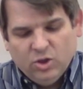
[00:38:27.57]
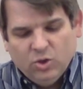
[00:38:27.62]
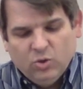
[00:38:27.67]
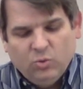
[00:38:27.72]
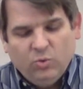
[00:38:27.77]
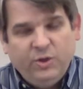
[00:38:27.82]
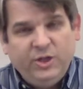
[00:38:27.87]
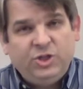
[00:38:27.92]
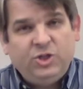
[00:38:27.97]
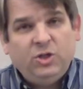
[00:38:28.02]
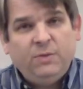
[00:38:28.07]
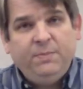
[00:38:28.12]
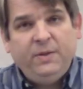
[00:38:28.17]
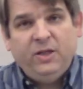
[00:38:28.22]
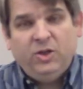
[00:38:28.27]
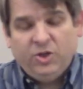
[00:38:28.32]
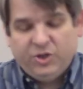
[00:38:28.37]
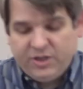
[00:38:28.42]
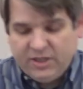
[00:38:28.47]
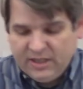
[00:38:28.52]
We should be
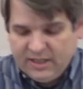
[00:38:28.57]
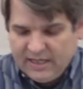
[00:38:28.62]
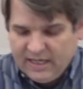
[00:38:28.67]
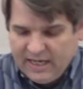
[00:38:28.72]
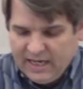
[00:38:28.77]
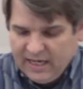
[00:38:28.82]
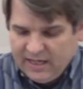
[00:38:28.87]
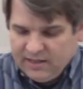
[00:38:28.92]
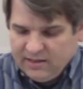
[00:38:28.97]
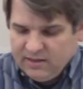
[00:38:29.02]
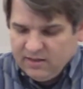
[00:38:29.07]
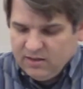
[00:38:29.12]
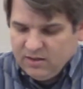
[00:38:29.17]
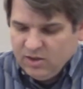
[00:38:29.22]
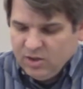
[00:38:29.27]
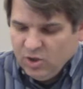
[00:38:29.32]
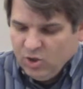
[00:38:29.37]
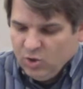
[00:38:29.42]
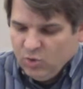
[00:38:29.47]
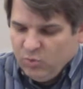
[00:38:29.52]
looking
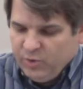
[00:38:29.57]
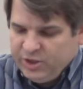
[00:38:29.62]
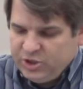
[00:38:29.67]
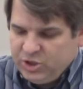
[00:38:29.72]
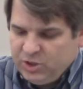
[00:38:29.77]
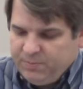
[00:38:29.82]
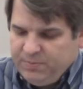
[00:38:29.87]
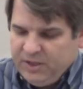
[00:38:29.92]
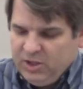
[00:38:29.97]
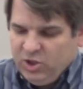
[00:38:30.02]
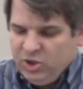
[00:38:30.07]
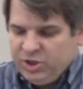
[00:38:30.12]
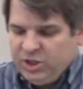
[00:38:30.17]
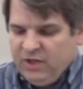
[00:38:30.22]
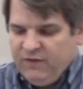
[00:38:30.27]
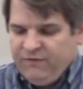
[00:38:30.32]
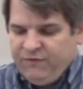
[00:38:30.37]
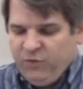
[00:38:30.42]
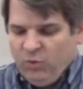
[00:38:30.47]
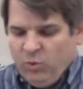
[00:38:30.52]
ahead. We should be
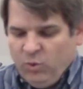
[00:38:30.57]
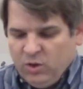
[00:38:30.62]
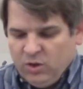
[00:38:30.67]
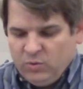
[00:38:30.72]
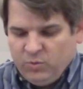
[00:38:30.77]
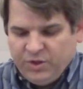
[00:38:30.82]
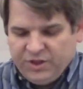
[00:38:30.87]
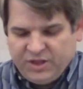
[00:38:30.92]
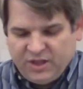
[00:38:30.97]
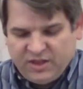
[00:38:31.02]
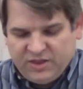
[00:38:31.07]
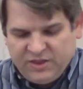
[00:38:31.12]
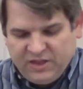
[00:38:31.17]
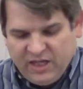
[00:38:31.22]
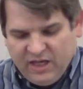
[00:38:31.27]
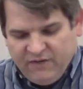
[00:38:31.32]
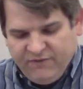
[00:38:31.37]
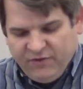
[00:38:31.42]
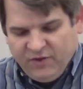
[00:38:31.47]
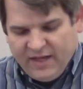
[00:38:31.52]
looking forward with a
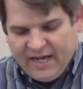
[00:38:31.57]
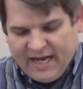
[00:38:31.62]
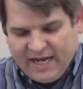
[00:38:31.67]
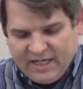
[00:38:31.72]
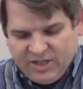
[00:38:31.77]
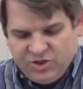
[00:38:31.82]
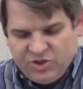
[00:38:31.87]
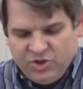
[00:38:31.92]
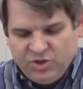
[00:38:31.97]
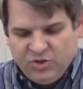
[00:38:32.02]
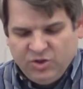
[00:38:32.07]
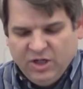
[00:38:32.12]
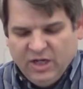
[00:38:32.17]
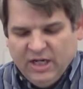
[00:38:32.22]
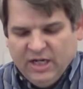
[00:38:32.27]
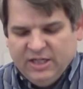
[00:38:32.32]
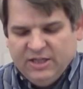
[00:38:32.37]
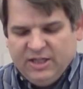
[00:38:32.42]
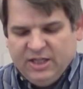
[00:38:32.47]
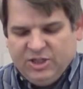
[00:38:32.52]
thankful
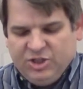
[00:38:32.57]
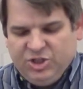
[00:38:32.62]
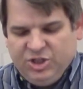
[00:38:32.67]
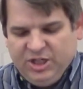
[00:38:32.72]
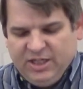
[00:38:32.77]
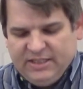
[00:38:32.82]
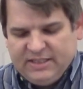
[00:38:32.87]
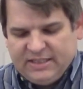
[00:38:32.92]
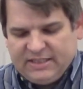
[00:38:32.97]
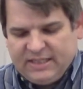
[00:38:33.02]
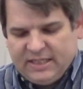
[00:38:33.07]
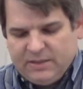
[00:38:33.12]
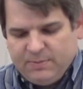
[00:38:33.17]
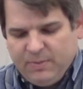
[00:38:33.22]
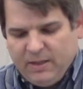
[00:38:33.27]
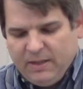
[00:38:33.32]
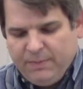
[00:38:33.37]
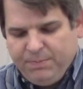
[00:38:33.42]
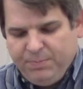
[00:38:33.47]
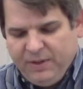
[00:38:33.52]
attitude that Jesus has
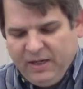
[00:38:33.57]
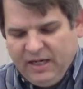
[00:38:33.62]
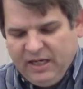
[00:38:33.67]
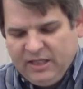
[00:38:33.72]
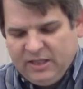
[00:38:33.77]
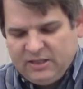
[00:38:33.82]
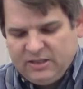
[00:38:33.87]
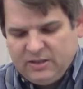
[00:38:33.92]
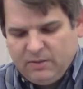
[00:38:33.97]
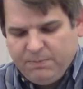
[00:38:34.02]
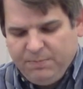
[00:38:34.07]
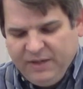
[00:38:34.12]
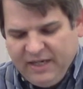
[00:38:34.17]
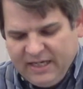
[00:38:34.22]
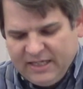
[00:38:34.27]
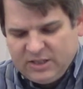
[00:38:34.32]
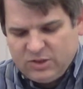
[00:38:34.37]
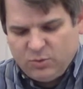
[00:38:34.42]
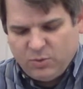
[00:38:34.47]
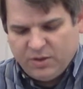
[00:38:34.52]
made peace,
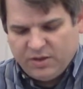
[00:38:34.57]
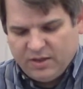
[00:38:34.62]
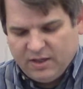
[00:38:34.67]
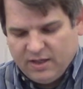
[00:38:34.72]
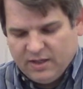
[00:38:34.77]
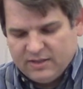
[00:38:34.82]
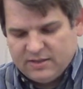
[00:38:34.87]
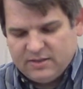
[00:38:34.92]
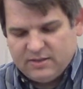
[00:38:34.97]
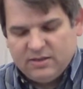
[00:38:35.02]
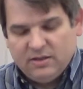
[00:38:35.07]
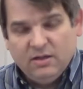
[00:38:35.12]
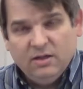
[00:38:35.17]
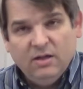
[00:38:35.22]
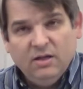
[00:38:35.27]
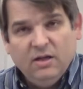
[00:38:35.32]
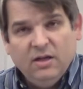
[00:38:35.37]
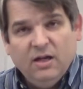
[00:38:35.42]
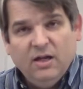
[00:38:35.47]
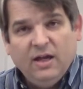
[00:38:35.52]
peace with us
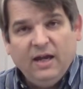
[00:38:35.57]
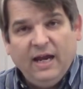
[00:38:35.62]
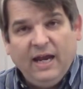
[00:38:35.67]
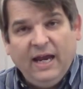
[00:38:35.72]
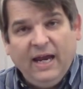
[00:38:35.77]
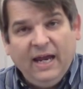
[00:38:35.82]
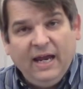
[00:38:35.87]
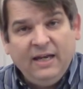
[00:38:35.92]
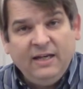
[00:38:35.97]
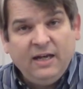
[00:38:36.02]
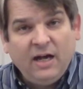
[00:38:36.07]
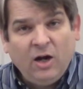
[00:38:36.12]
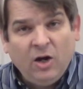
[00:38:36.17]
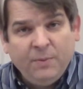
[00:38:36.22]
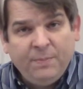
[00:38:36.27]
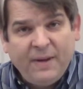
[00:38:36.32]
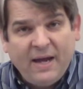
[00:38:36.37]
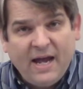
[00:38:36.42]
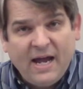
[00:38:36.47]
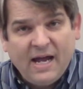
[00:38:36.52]
and
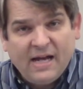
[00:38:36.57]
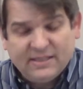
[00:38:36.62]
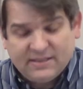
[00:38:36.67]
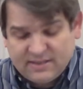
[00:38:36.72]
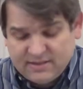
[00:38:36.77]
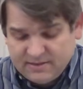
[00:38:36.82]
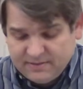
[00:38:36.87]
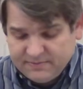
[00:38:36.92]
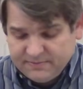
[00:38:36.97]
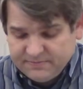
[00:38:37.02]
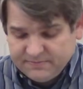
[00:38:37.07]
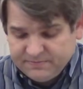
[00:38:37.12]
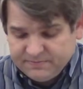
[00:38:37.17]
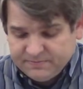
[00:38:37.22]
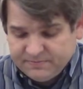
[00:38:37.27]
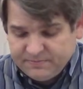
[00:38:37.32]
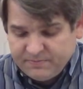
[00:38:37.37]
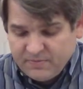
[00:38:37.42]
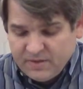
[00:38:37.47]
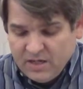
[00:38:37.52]
our past.
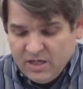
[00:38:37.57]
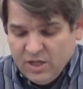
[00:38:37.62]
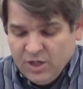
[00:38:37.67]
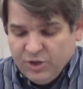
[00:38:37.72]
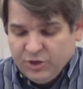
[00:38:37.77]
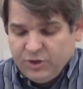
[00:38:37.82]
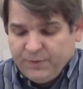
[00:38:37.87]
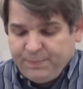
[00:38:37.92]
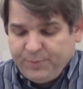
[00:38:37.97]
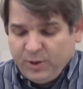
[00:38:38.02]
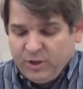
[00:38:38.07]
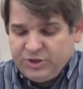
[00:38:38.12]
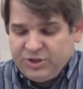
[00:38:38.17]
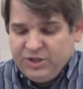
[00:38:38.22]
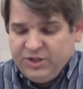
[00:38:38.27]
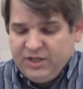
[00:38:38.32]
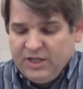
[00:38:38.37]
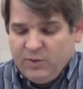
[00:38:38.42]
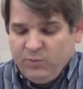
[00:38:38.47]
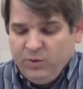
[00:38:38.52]
The
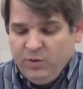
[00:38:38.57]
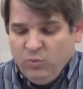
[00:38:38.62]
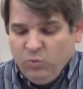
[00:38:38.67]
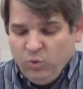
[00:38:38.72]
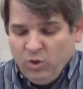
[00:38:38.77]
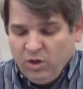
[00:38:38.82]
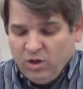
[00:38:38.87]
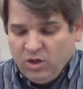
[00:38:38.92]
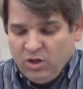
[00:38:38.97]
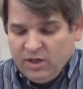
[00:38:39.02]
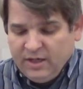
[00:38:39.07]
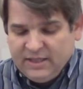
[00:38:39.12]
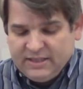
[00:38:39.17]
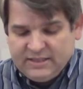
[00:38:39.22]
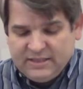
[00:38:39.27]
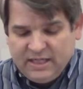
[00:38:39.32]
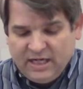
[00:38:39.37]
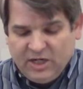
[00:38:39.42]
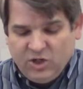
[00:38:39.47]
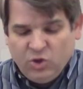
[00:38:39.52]
person that we were
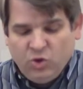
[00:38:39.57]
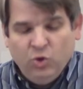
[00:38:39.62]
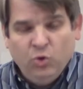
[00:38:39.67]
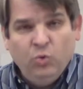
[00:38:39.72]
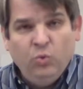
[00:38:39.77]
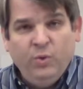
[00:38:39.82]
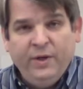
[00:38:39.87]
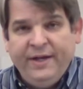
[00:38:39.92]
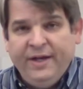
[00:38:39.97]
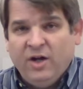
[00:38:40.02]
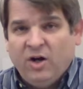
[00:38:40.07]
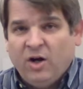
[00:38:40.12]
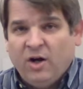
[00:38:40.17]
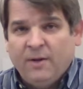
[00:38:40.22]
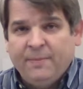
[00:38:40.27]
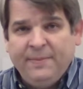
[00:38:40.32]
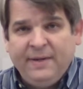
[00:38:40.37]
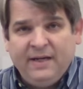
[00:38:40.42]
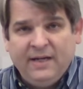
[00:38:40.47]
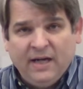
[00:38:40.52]
is not who we
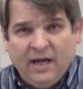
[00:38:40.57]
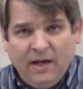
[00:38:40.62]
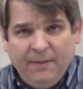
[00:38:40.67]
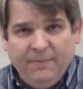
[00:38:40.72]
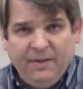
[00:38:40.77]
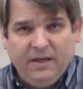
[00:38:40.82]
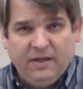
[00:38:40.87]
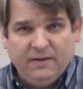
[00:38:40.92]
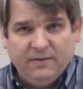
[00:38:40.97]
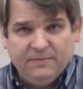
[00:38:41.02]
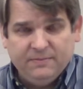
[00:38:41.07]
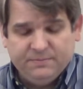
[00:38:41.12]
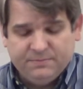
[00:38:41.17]
are becoming.